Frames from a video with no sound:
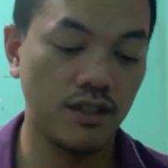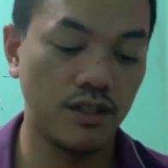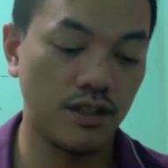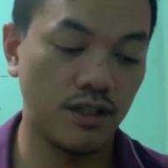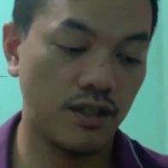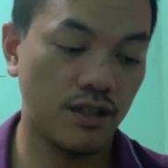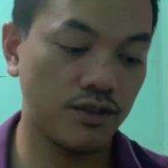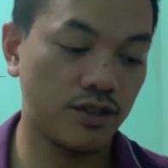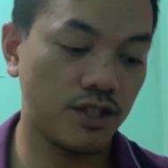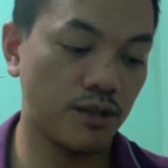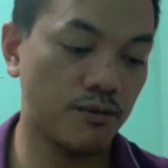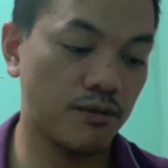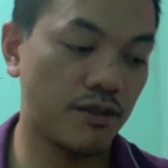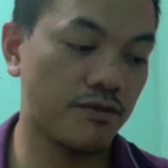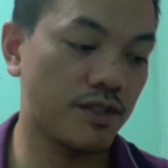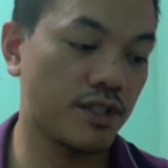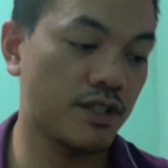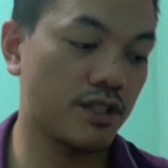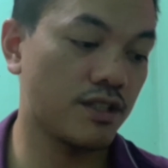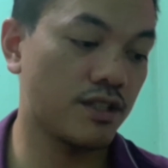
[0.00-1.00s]
on top
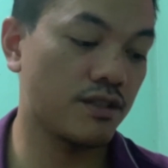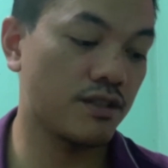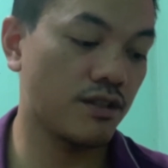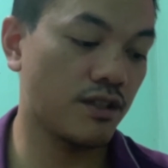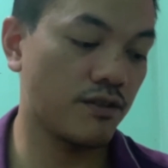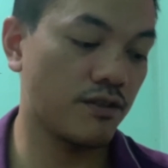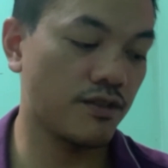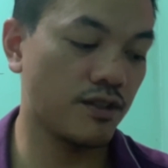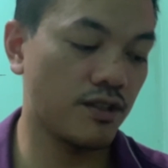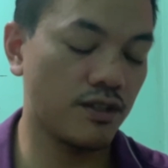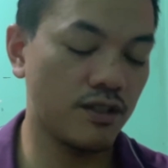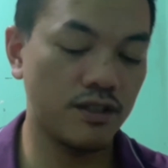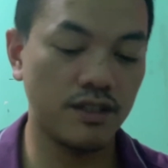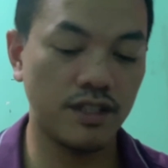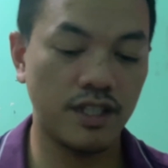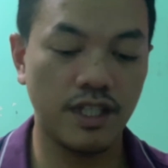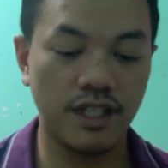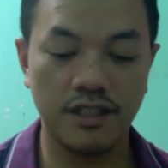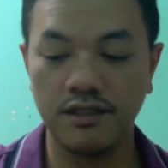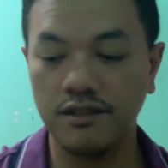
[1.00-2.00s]
of all
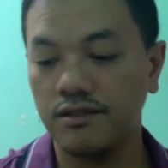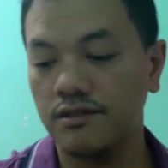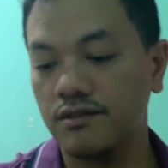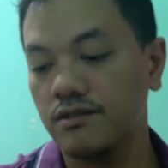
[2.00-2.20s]
that,